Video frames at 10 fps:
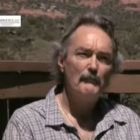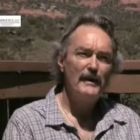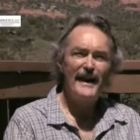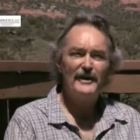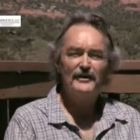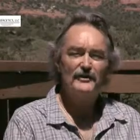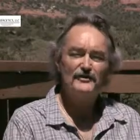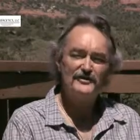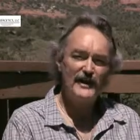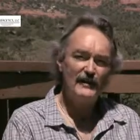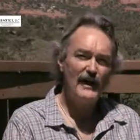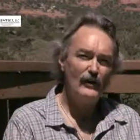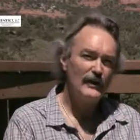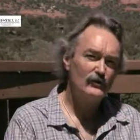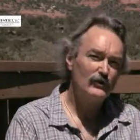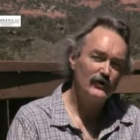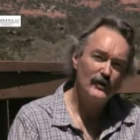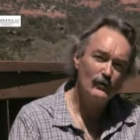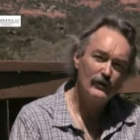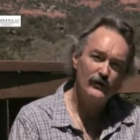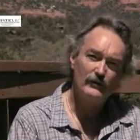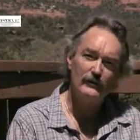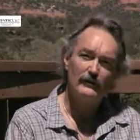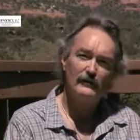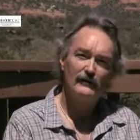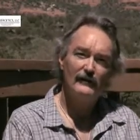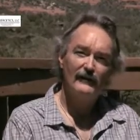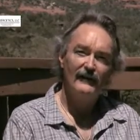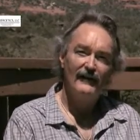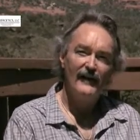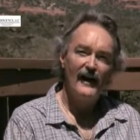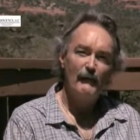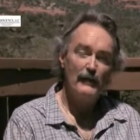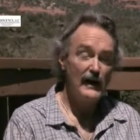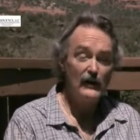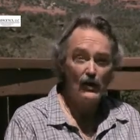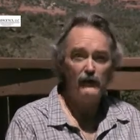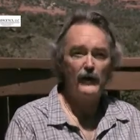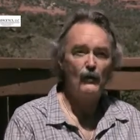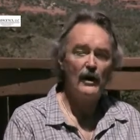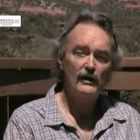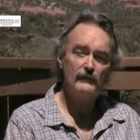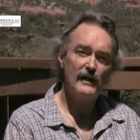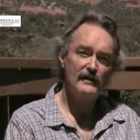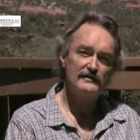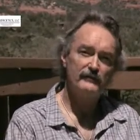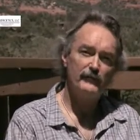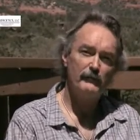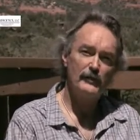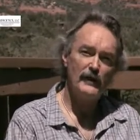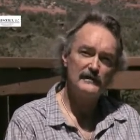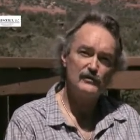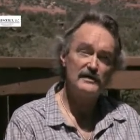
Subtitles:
But I don't understand how electricity works either. But I know if I walk in my house and flip the light